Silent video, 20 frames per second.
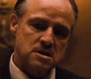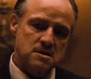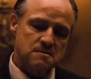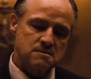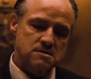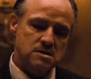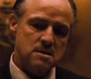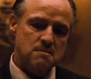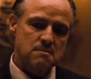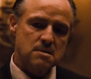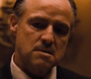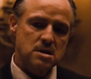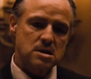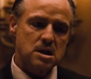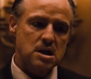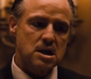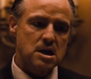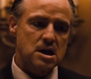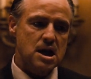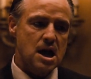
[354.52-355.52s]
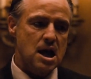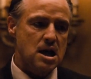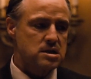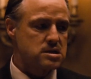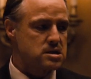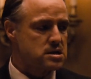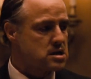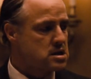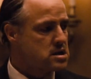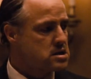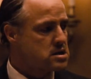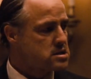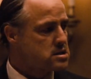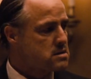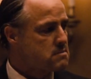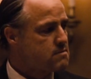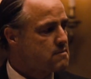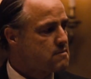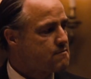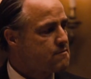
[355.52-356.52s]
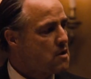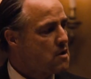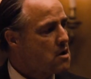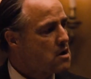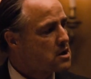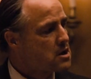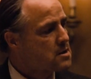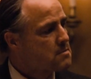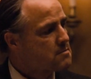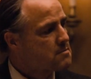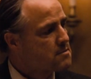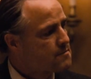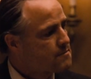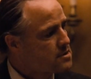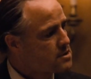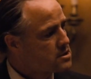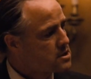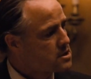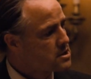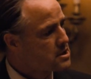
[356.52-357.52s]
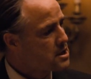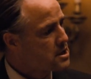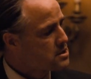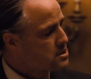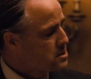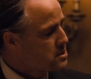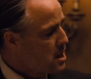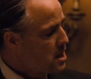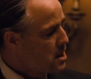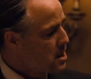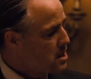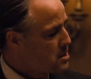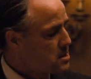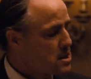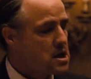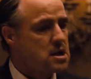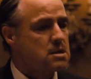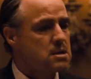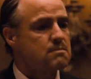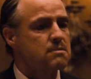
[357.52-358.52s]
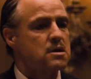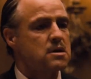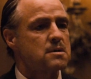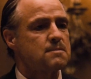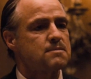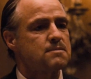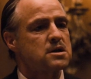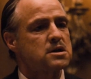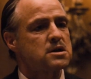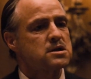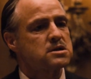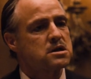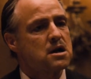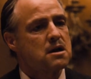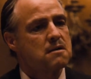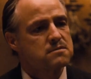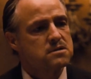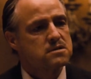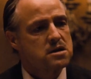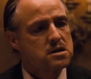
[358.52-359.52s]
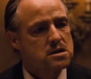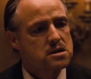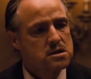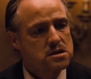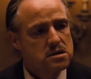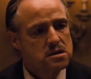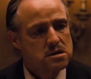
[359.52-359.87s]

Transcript: and of some unlucky accident should befall him if he should get shot in the head by a police officer,